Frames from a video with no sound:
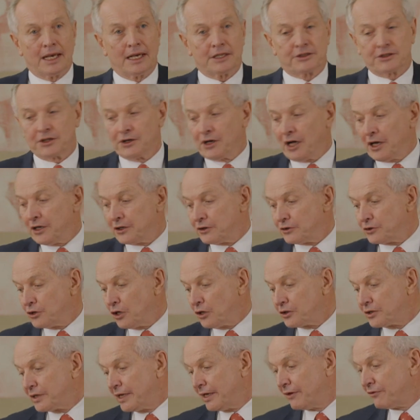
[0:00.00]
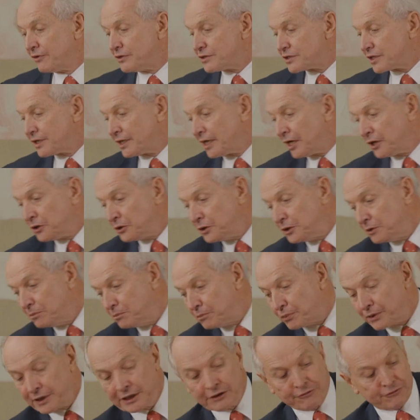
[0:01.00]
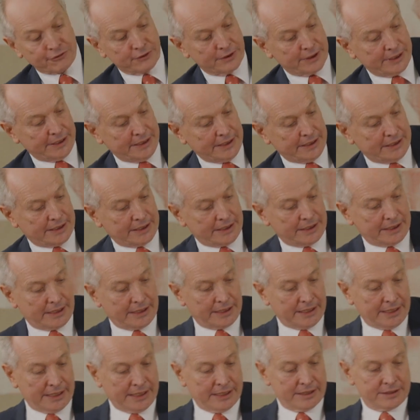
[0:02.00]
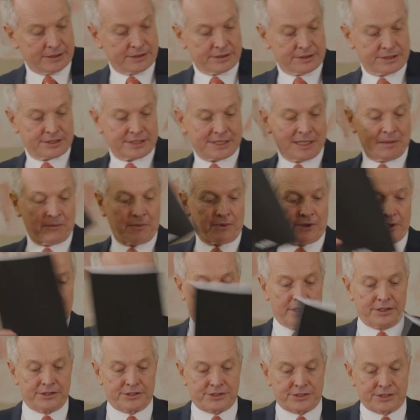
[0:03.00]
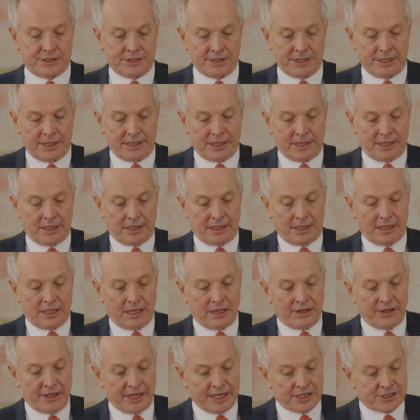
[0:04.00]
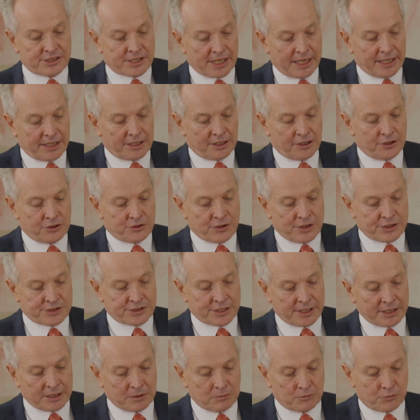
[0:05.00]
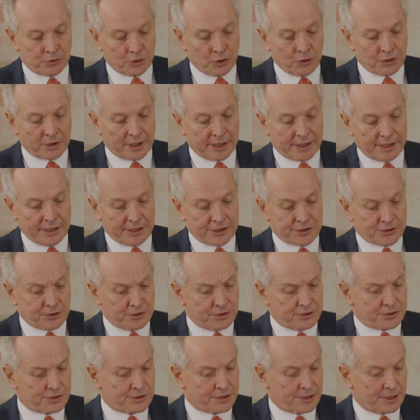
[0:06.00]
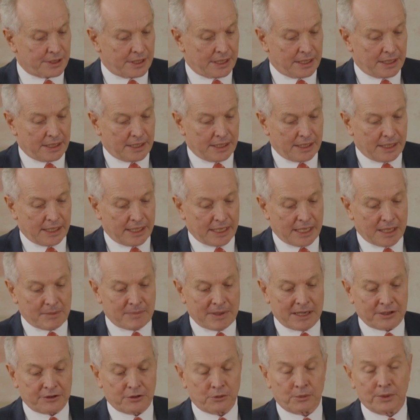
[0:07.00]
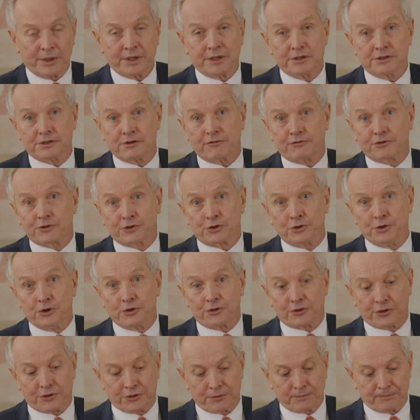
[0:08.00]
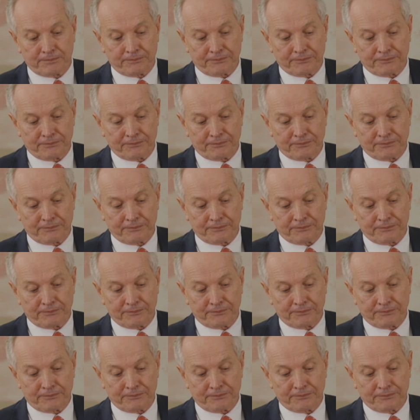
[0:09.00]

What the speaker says: Tonight, Dr. Evans can only briefly summarise the essay in addressing broader issues about the rigours of truth